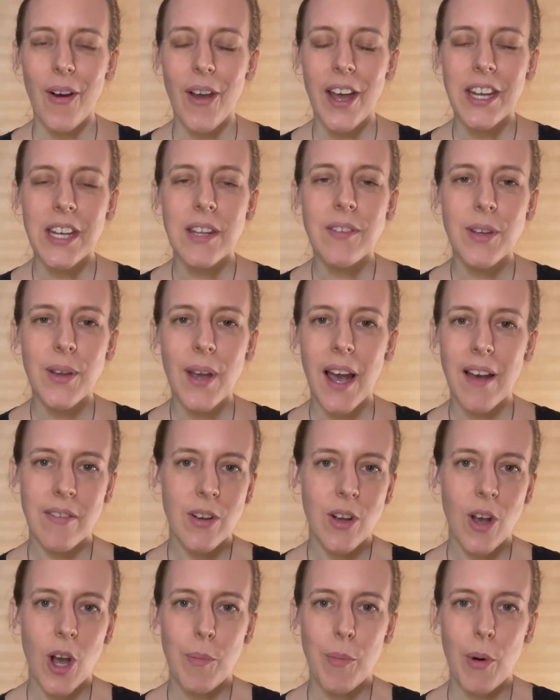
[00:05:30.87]
And if you
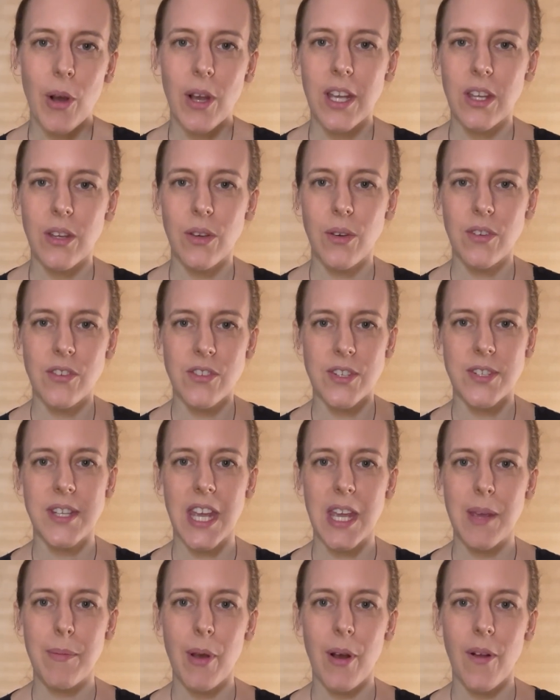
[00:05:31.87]
haven't got a pocket, you could just
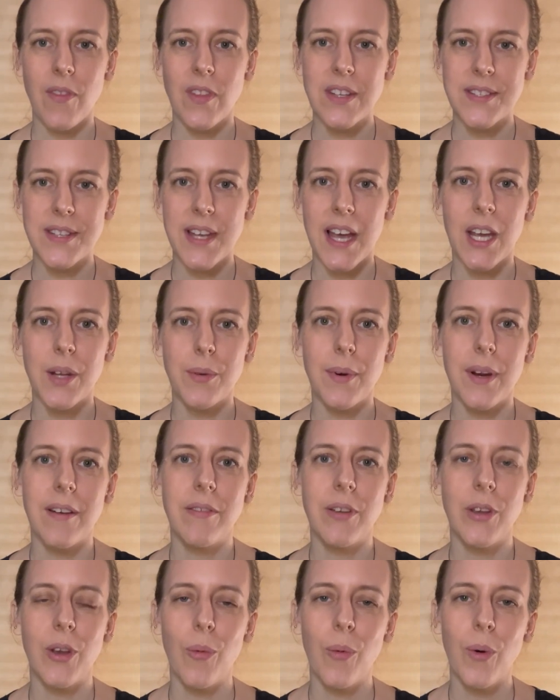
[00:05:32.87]
keep it on the side
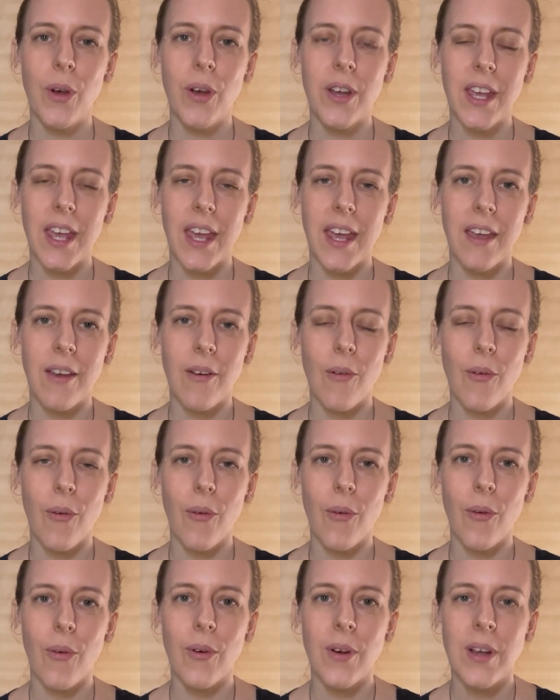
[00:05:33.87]
wherever you're working,
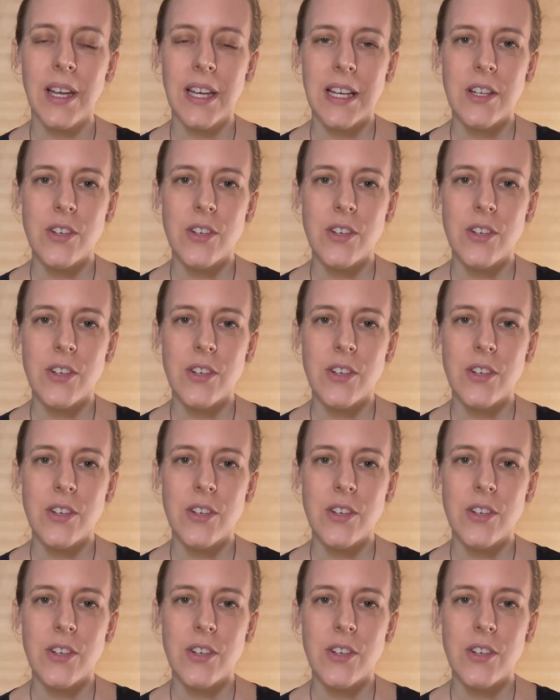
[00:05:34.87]
or